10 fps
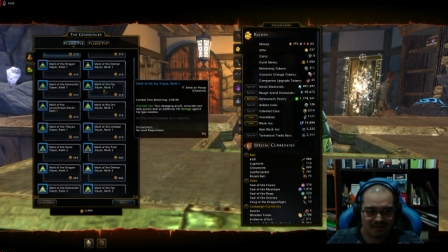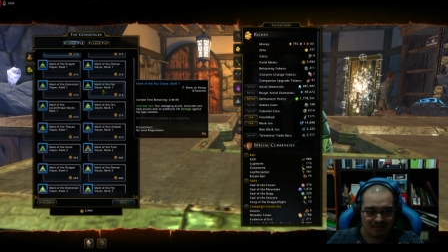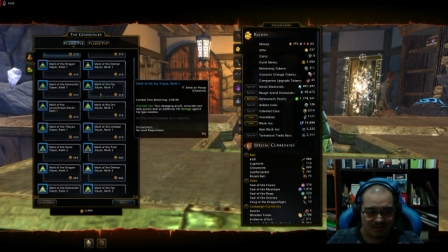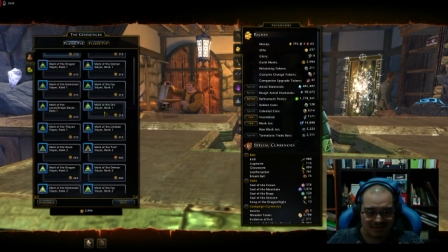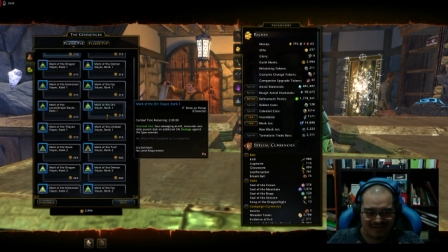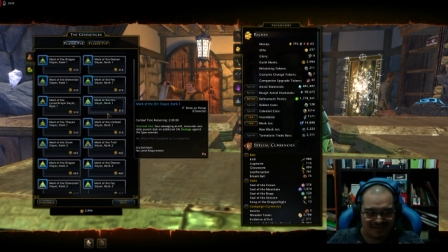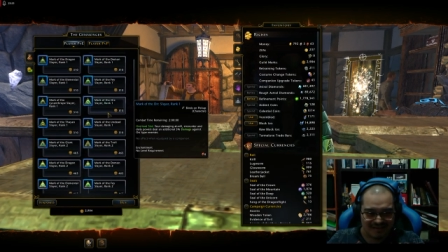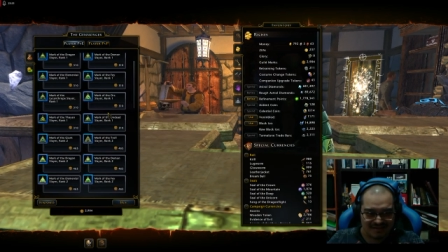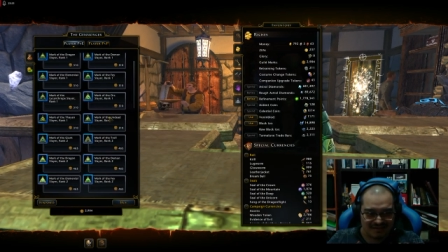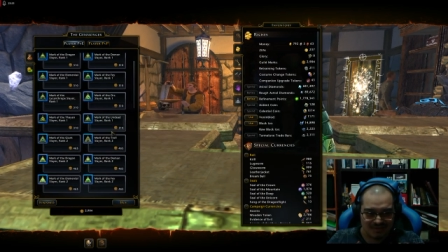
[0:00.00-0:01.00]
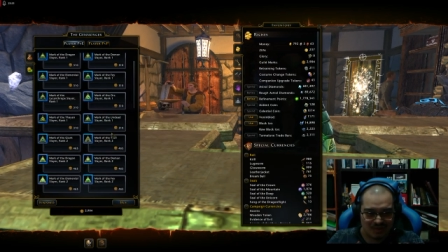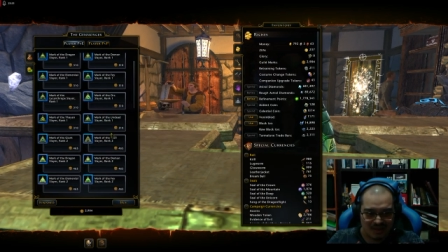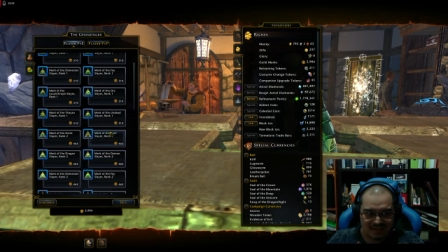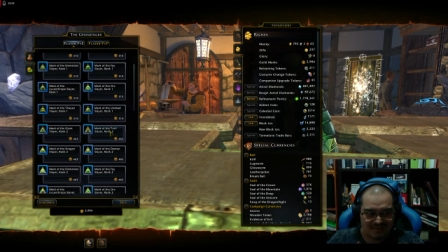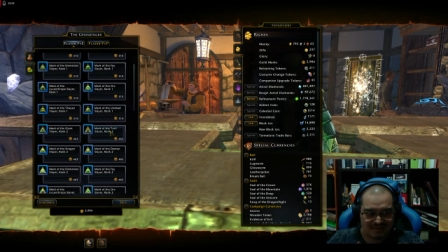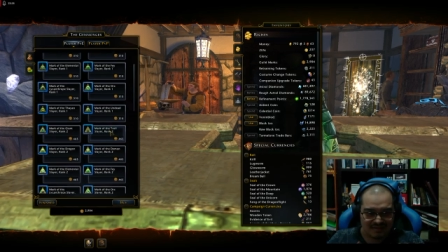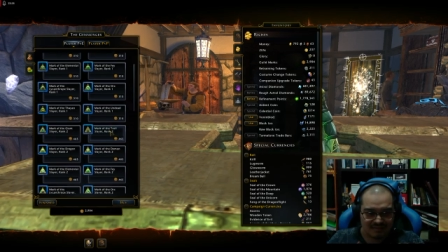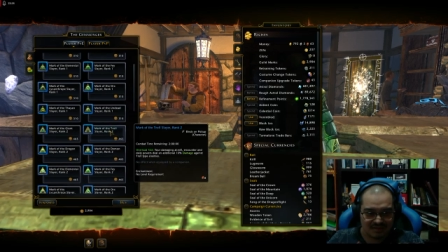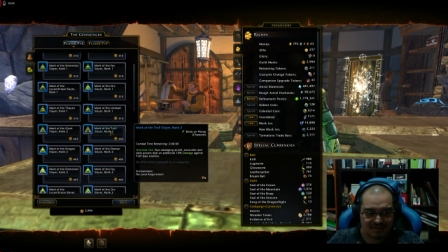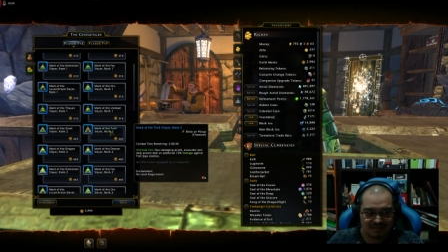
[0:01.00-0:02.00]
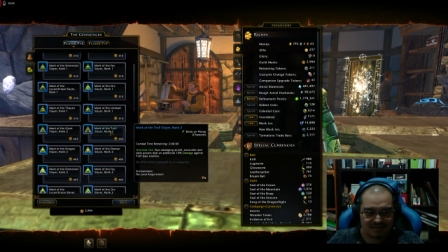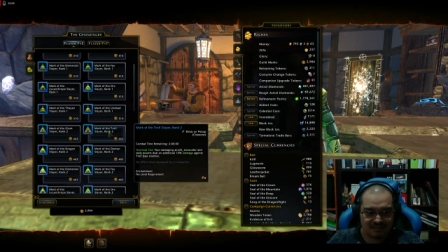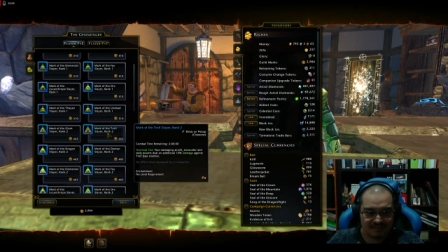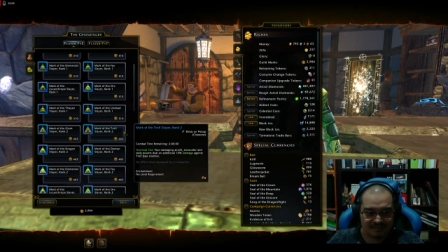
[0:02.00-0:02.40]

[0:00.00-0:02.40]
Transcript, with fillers: your alliance who has a gemmonger